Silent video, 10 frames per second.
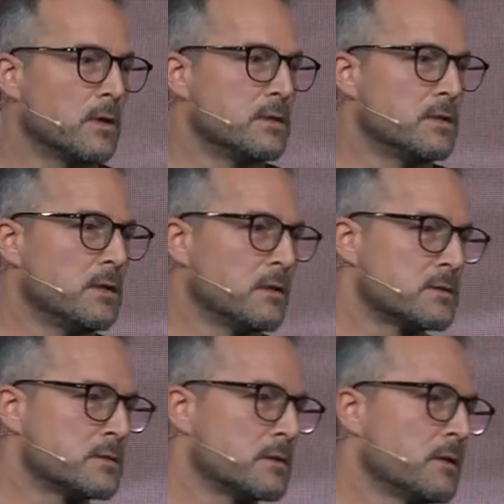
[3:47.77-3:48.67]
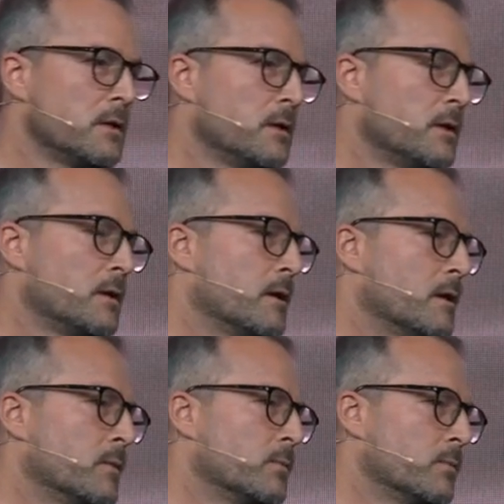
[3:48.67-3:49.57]
and Adidas.
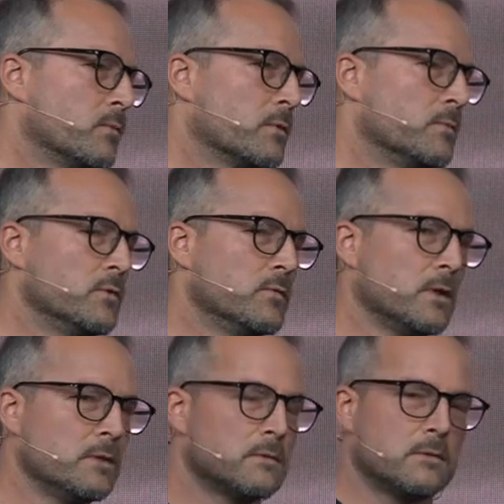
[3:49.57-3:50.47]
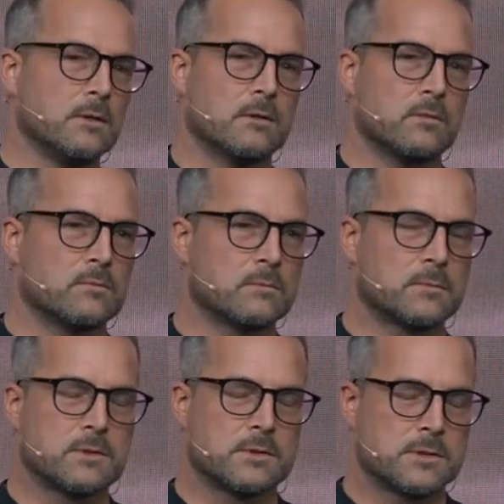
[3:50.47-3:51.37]
We're moving, you know,
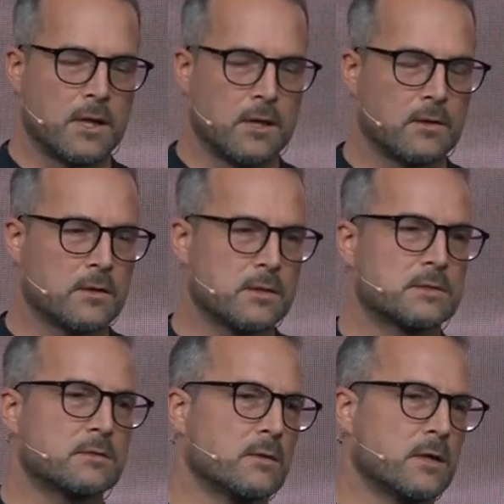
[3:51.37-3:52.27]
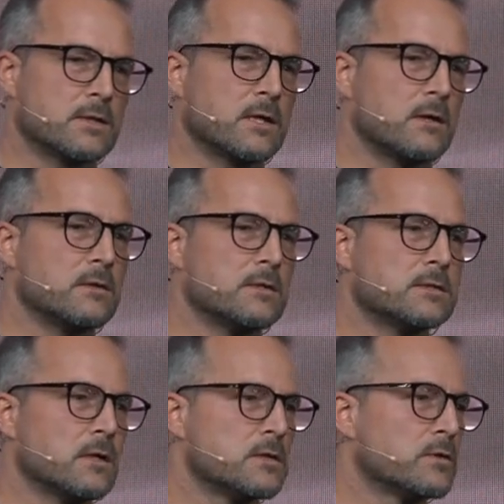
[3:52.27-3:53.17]
to scale this throughout Southeast
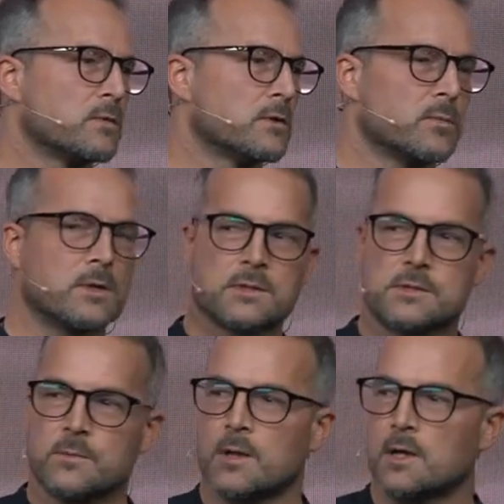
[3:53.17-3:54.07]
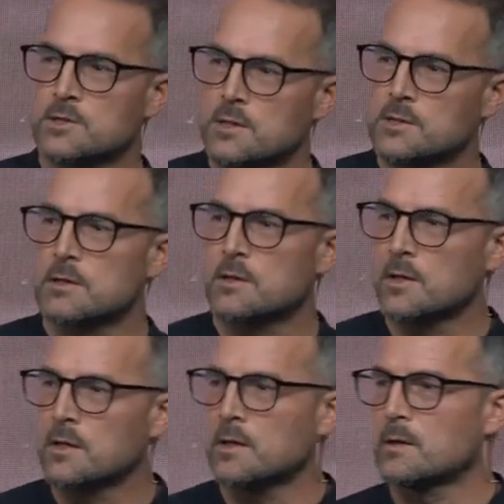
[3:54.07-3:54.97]
Asia, where the biggest supply chains are
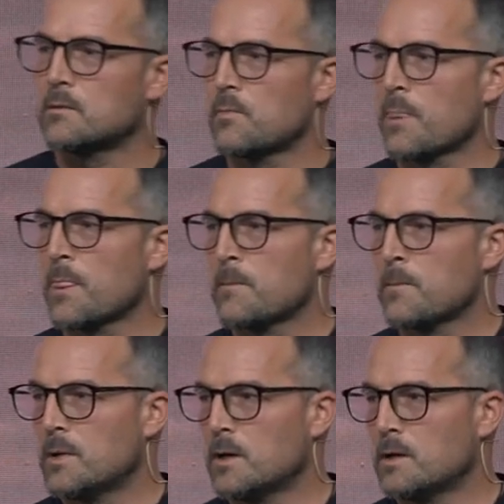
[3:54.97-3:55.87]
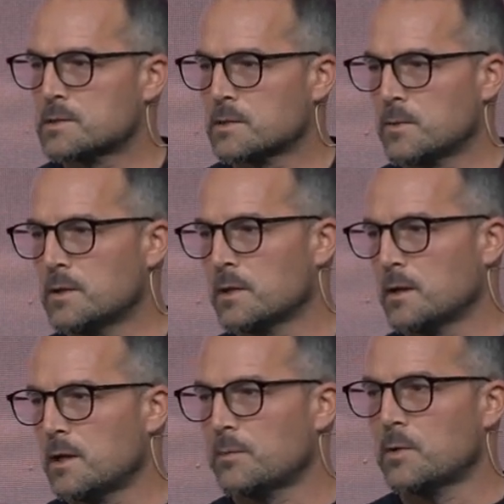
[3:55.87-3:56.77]
right now. And it's something that can
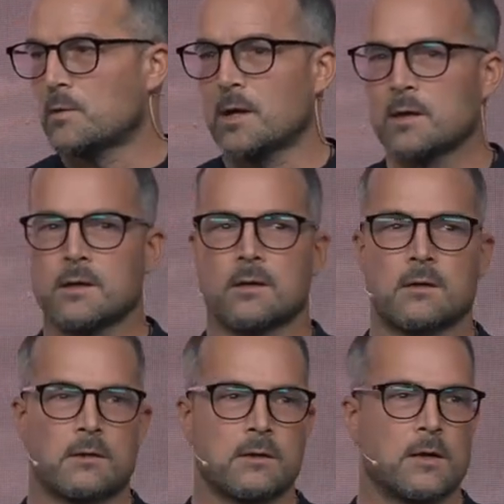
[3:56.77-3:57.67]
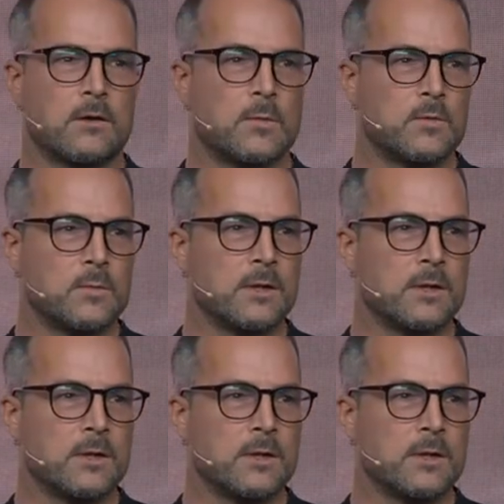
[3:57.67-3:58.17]
happen right here, and I hope to